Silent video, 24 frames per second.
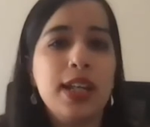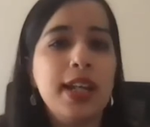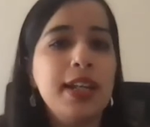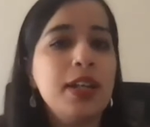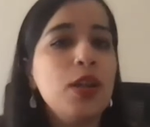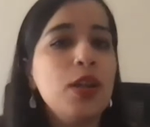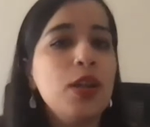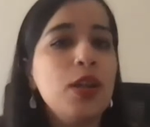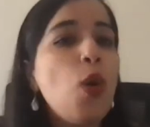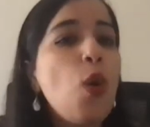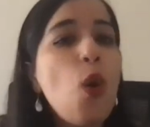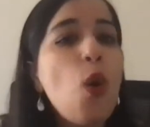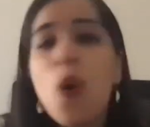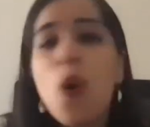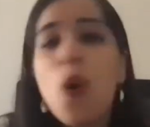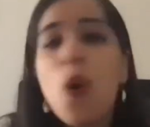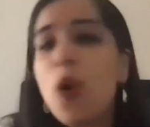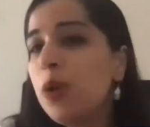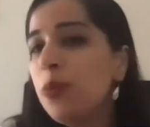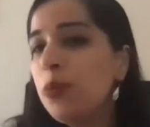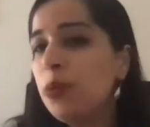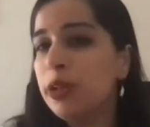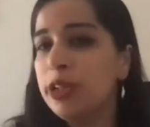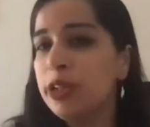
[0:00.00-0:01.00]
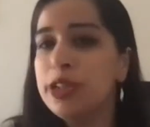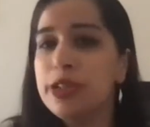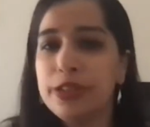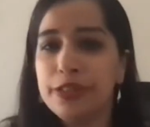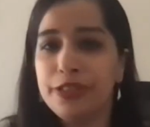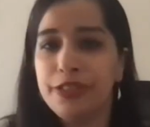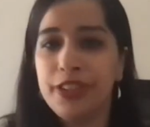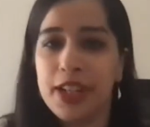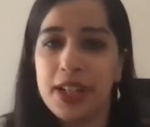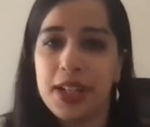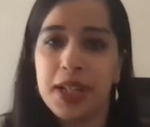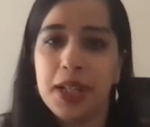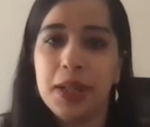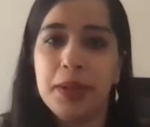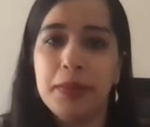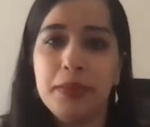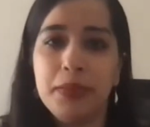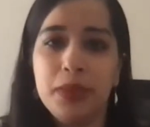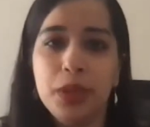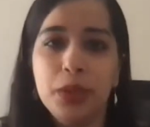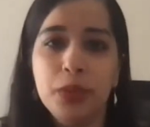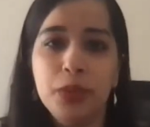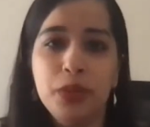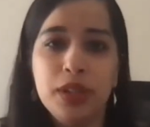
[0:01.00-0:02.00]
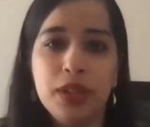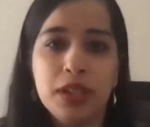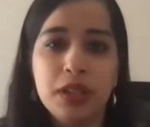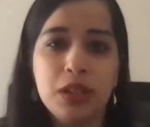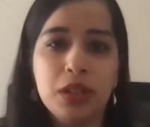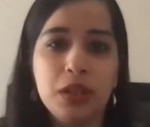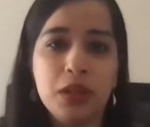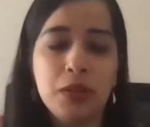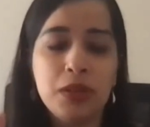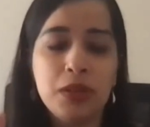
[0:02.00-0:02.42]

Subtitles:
at all points of time you can